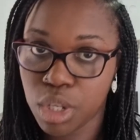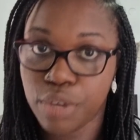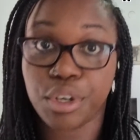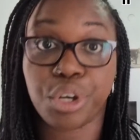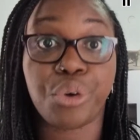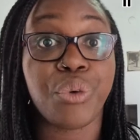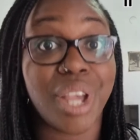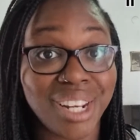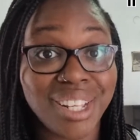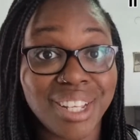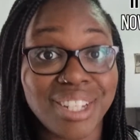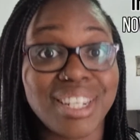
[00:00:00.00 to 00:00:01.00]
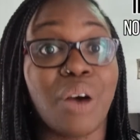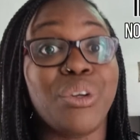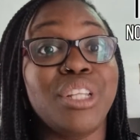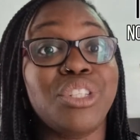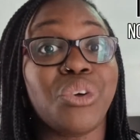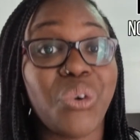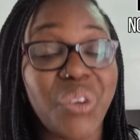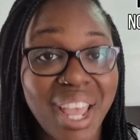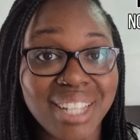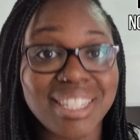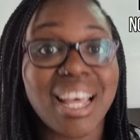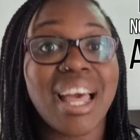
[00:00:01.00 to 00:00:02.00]
if you create it, now you need to
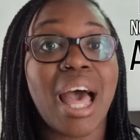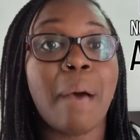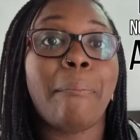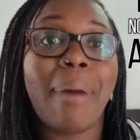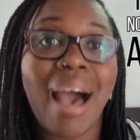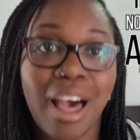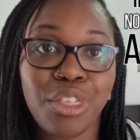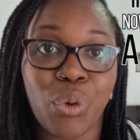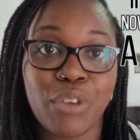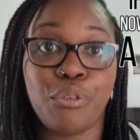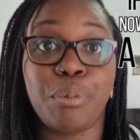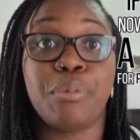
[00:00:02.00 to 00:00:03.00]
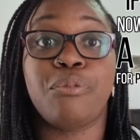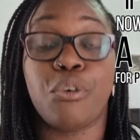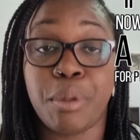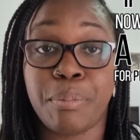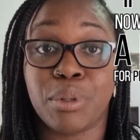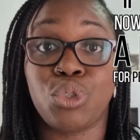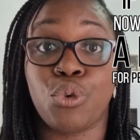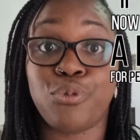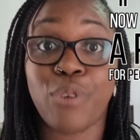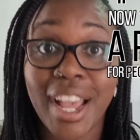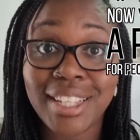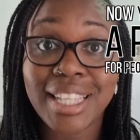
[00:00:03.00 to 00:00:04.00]
create a pathway for people to
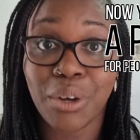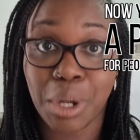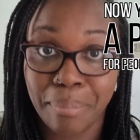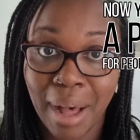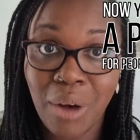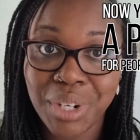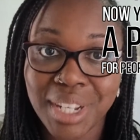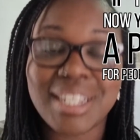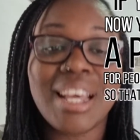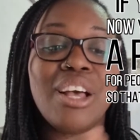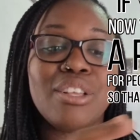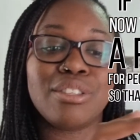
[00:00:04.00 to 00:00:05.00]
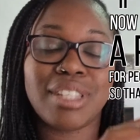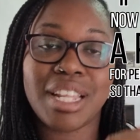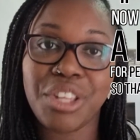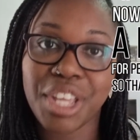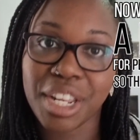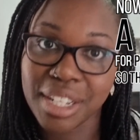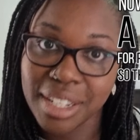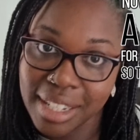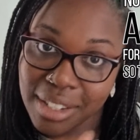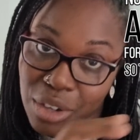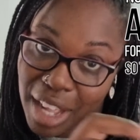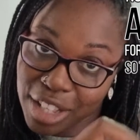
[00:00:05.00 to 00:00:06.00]
find out about it, so then you can
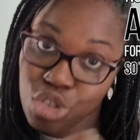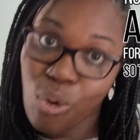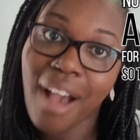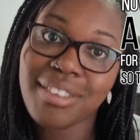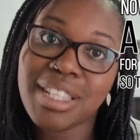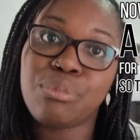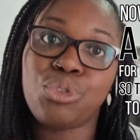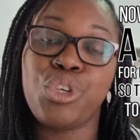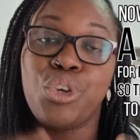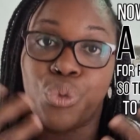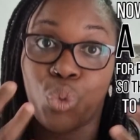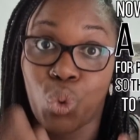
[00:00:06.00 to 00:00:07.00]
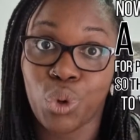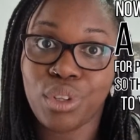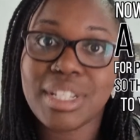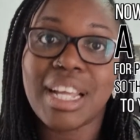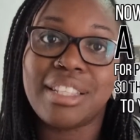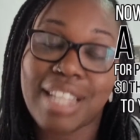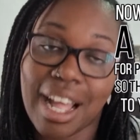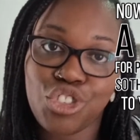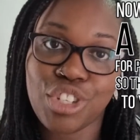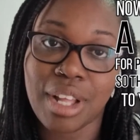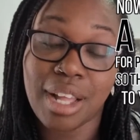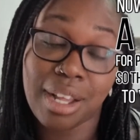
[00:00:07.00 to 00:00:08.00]
attract them to your world,
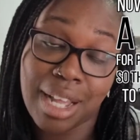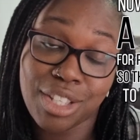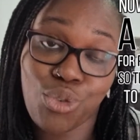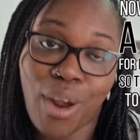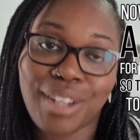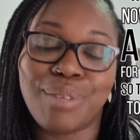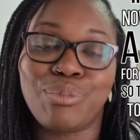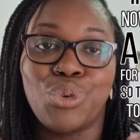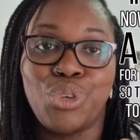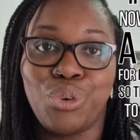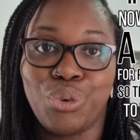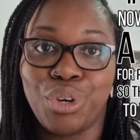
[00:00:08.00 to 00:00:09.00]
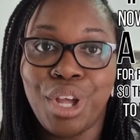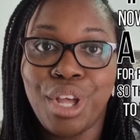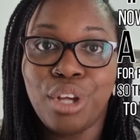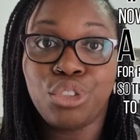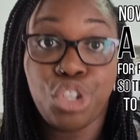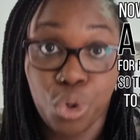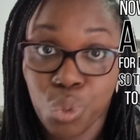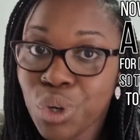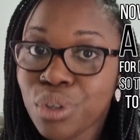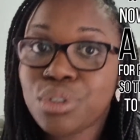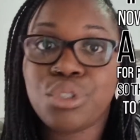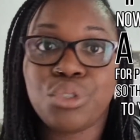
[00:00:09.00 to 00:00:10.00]
attract them to your
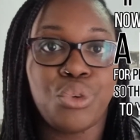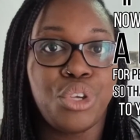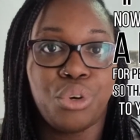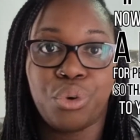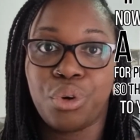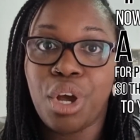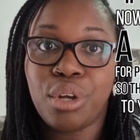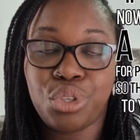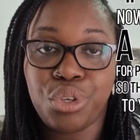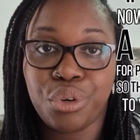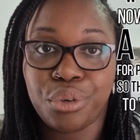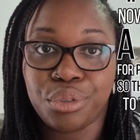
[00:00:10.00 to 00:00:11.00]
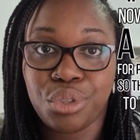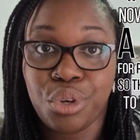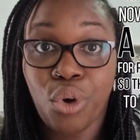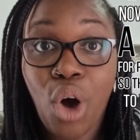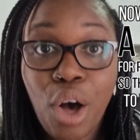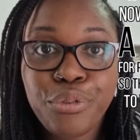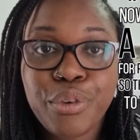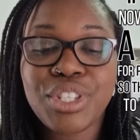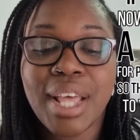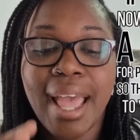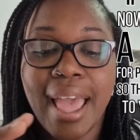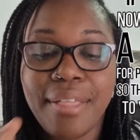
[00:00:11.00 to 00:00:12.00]
world, to your offers,
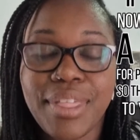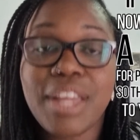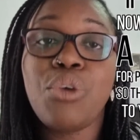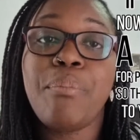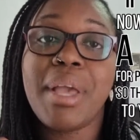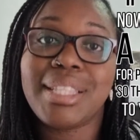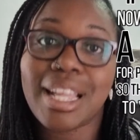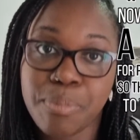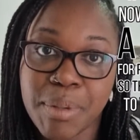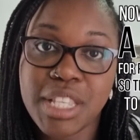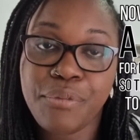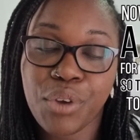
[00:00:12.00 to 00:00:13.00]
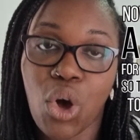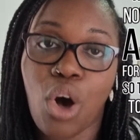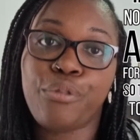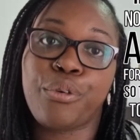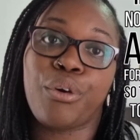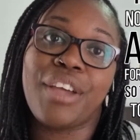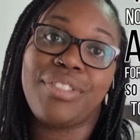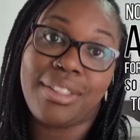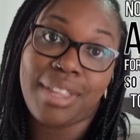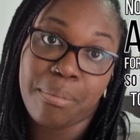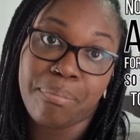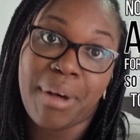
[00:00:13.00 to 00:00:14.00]
and then you make that specific offer and then
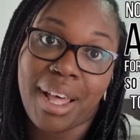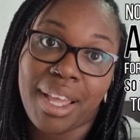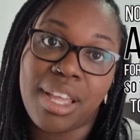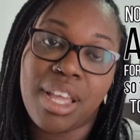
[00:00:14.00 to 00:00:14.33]
they buy.